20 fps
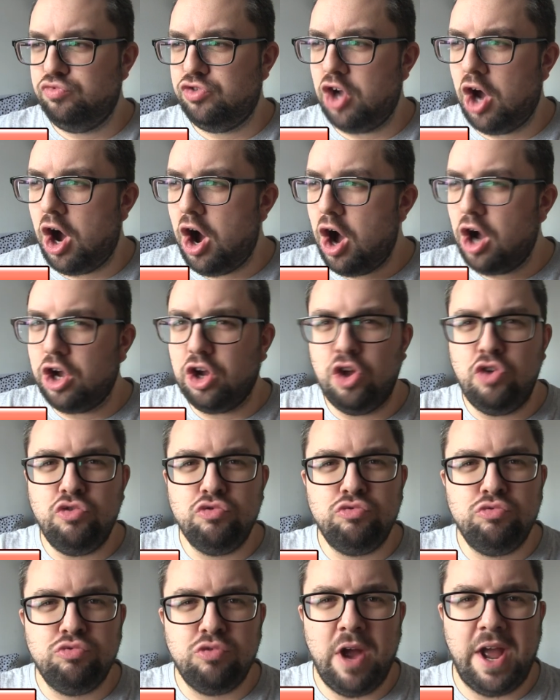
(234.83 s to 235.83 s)
dark
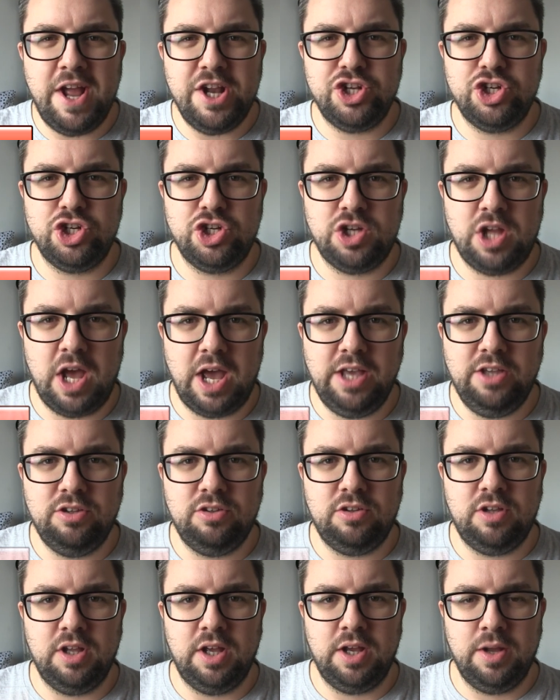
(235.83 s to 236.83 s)
and rich
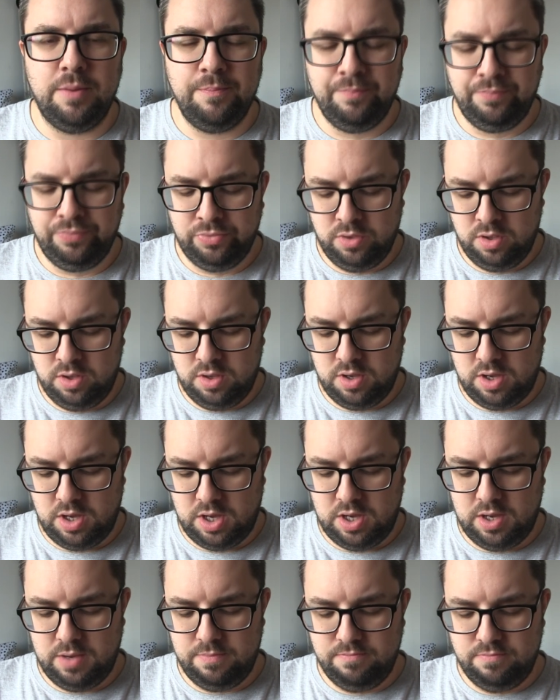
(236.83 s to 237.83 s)
tasting,
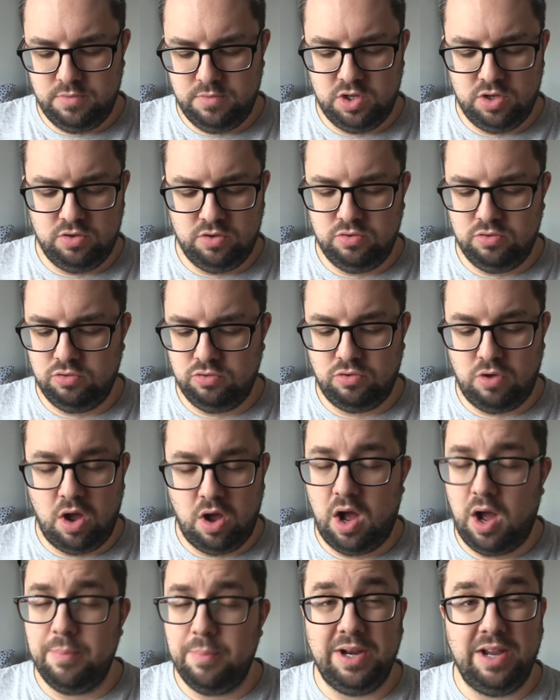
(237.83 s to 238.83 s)

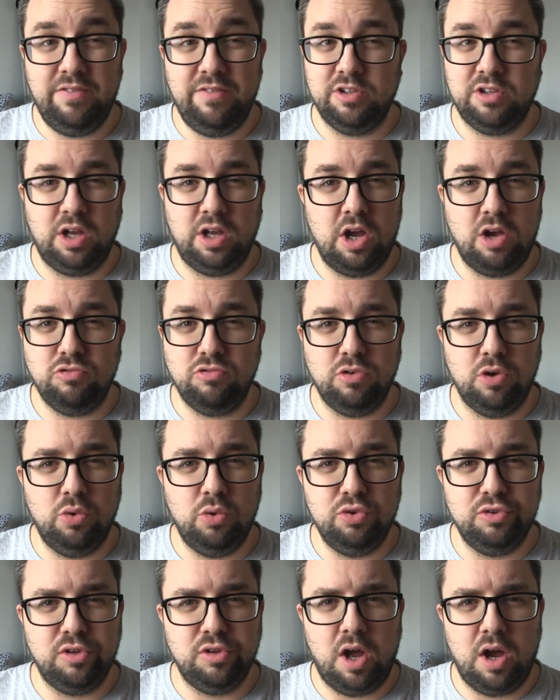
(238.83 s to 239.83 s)
I believe it's like a
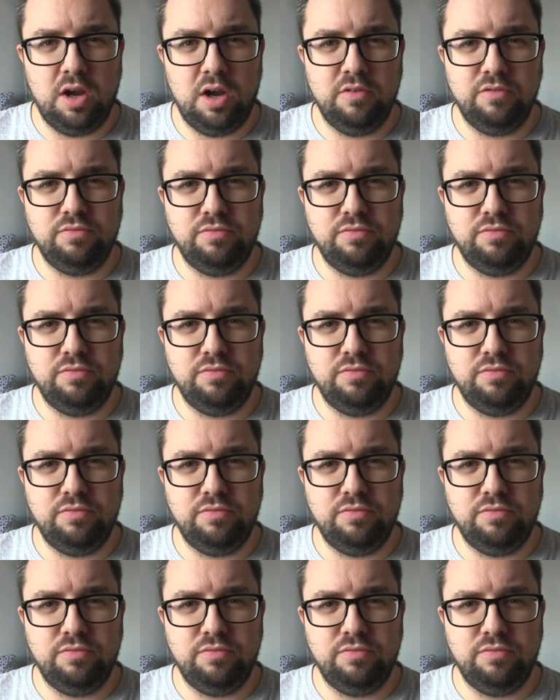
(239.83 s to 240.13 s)
grill style